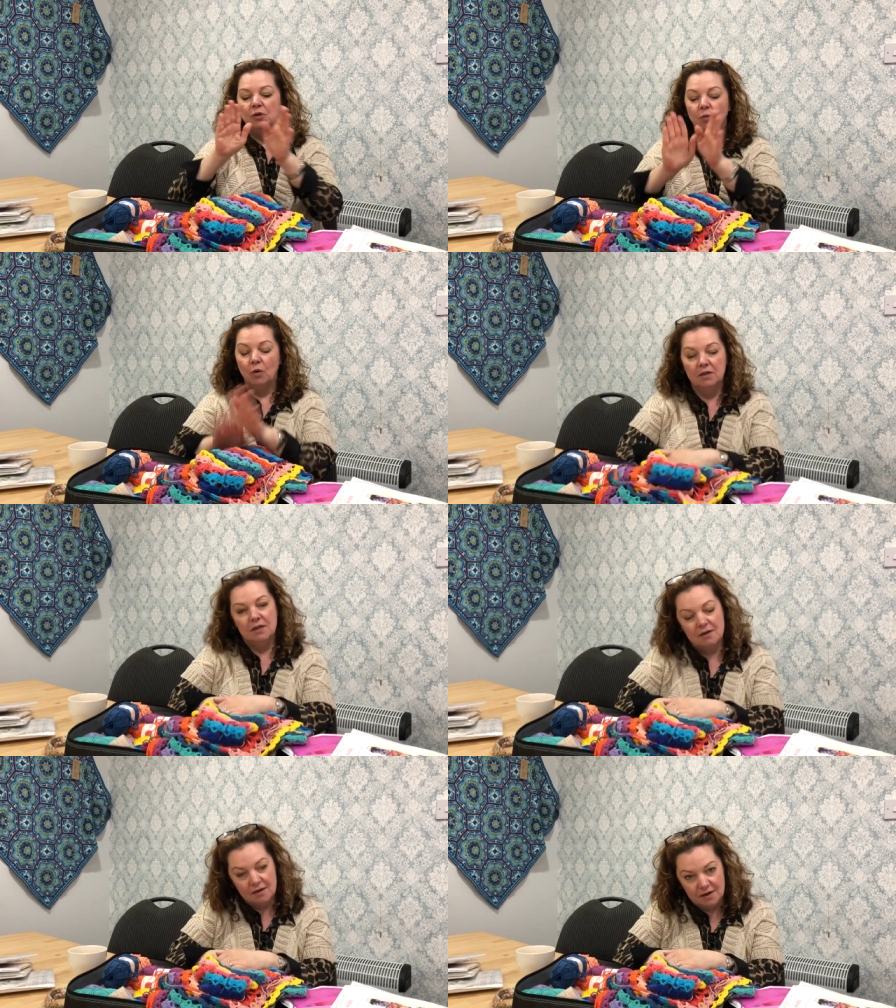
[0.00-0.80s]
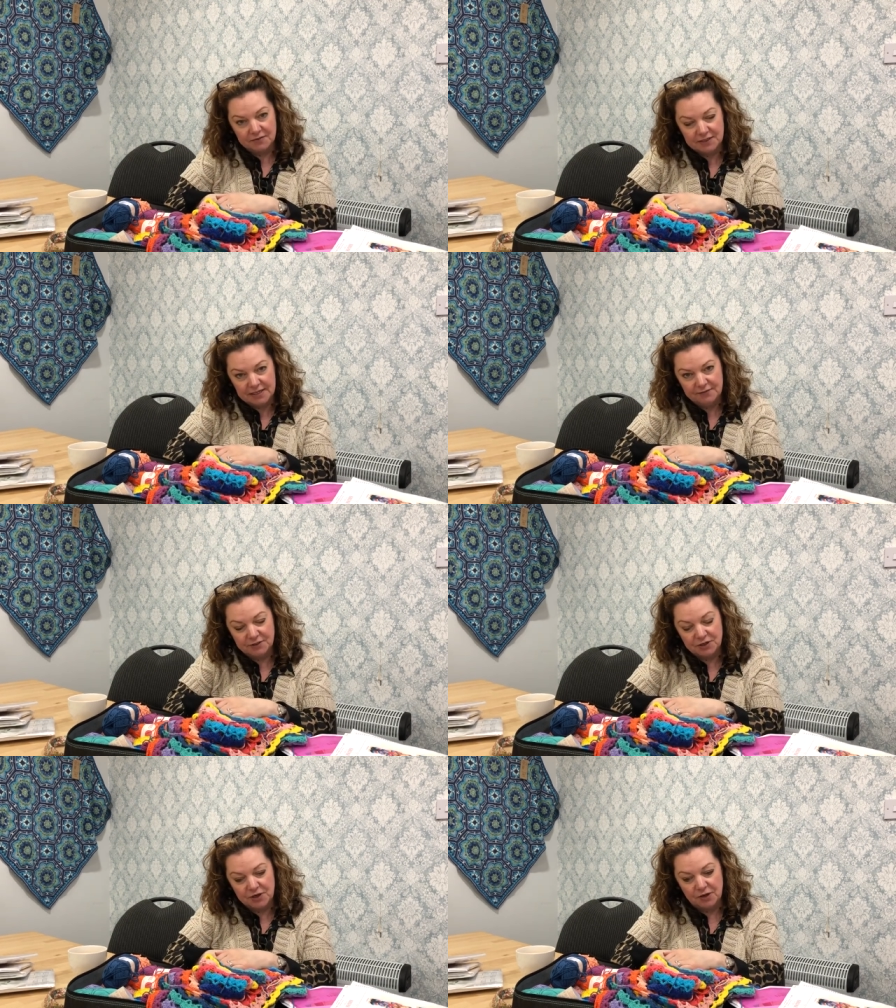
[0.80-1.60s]
one and a half sleeves
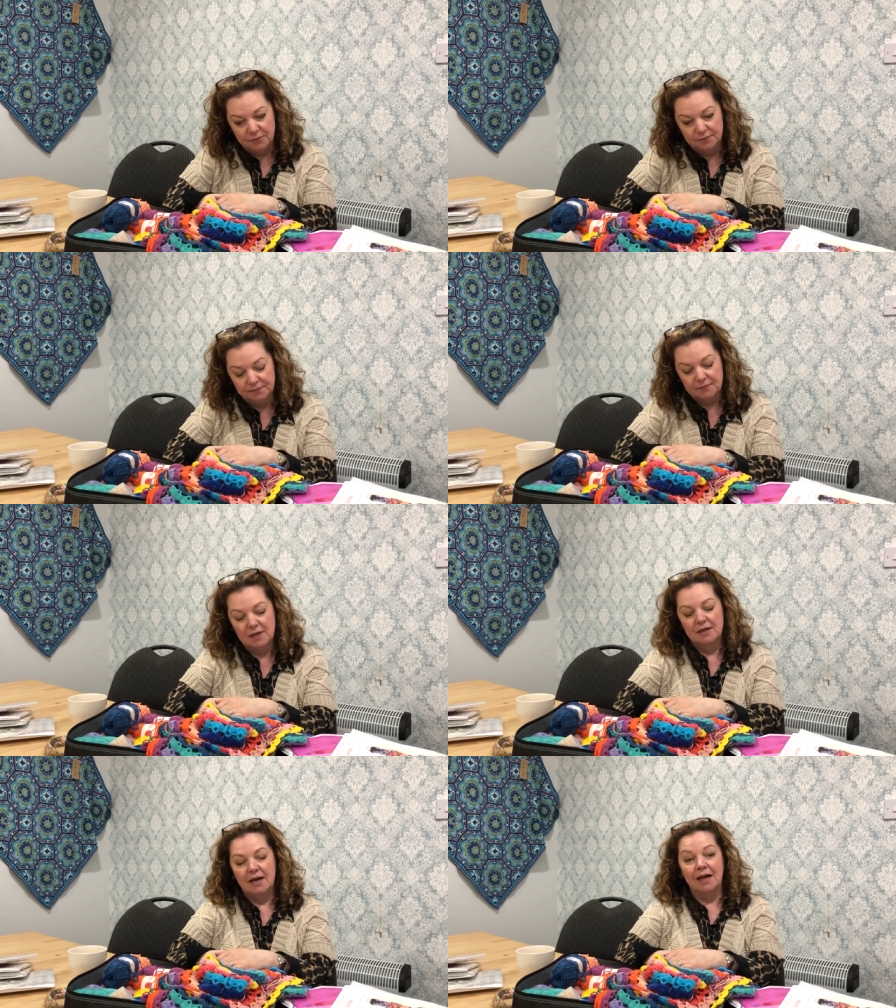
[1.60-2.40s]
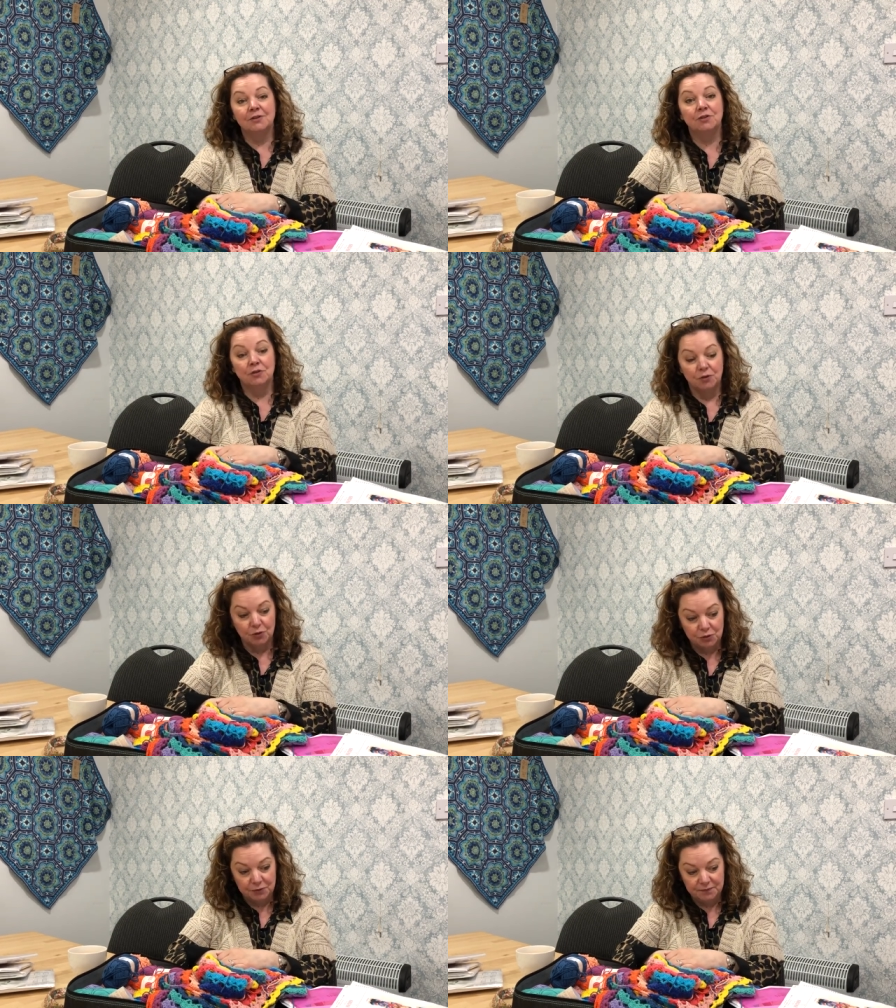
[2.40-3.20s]
to go and the
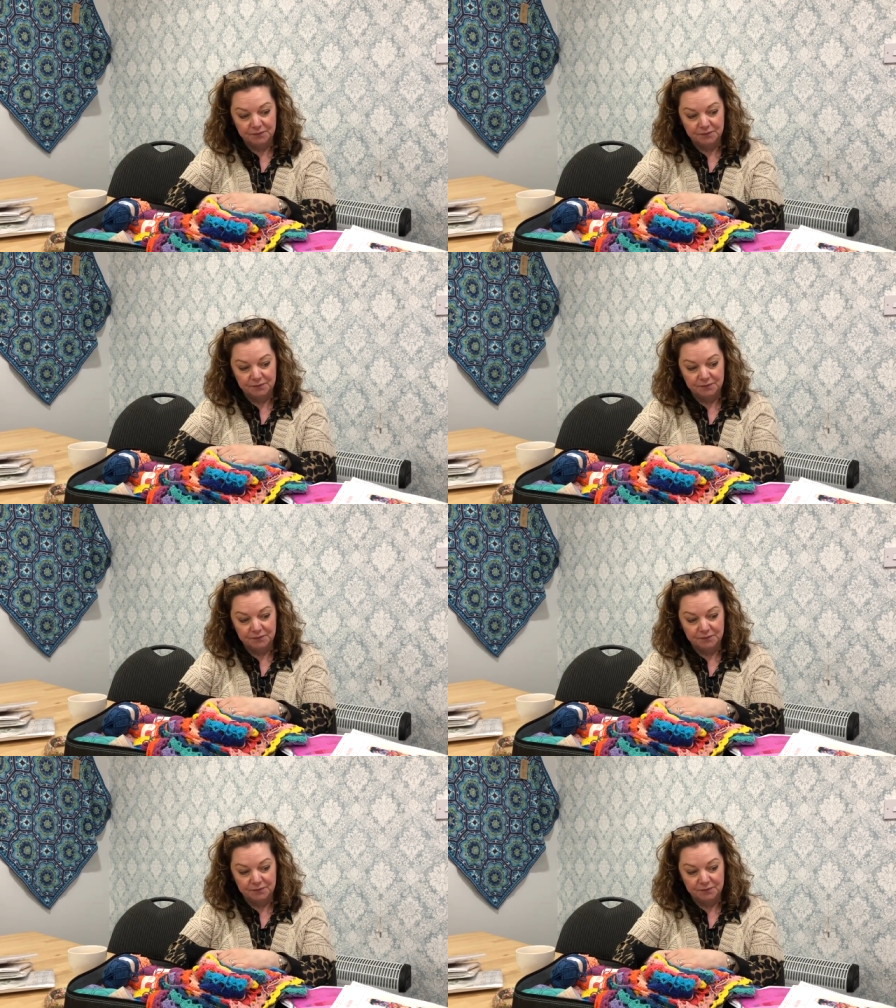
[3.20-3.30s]
hood.